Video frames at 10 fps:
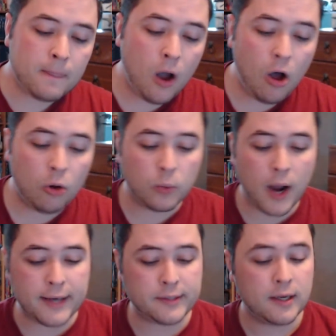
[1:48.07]
All
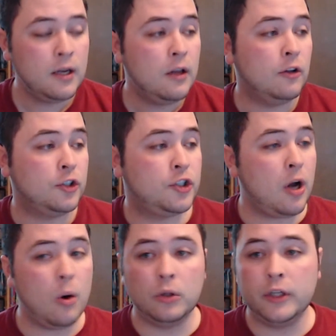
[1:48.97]
right.
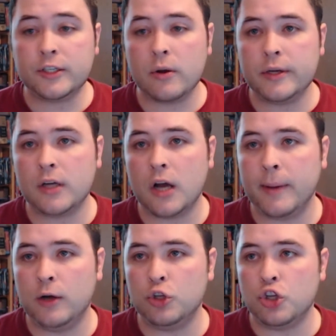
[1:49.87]
So let's go ahead and talk
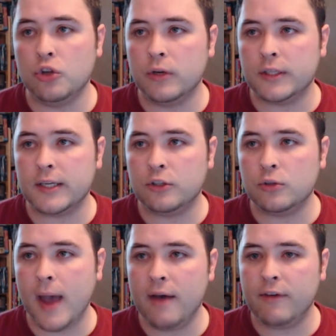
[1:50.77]
about units. I
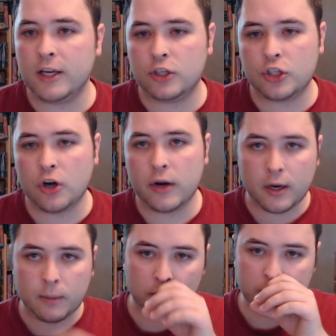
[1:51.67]
do have a chart
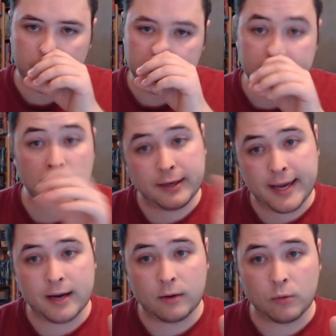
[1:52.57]
here pulled up because I
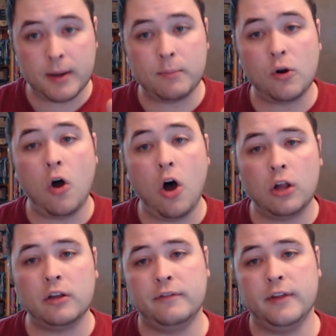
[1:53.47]
can't remember
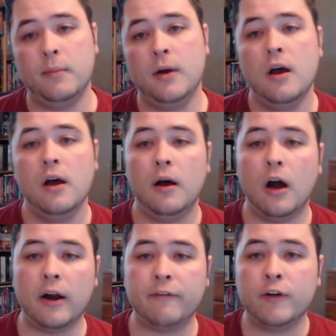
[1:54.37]
all of them.
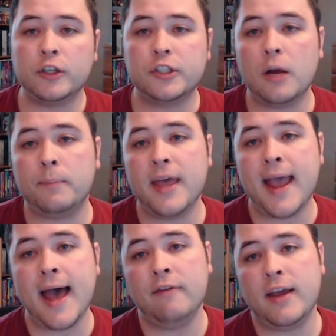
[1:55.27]
All right, first up, they
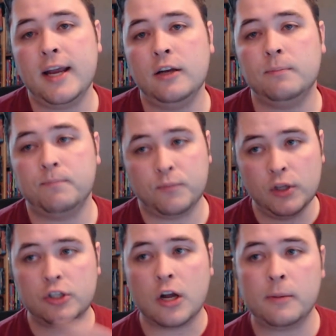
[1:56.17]
have a...
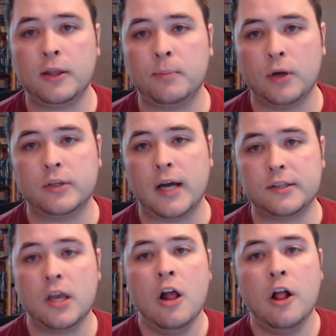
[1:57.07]
Let's talk about the
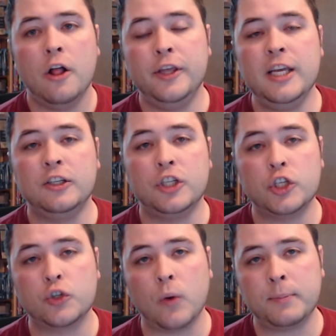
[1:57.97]
Protoss. The
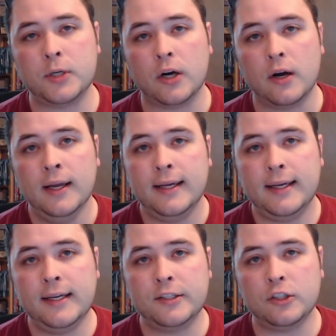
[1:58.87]
Disruptor
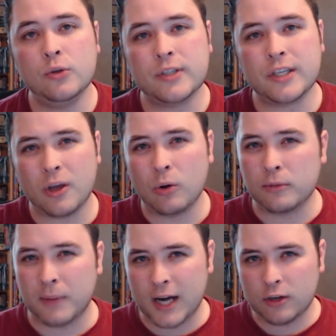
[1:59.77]
is using the
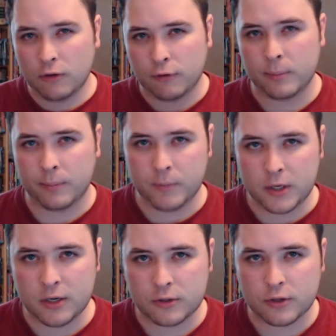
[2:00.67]
old model from
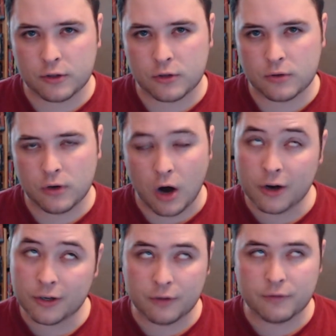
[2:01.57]
Heroes of the
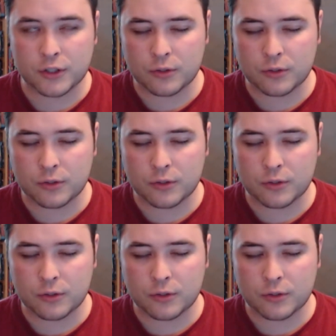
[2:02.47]
Heart of the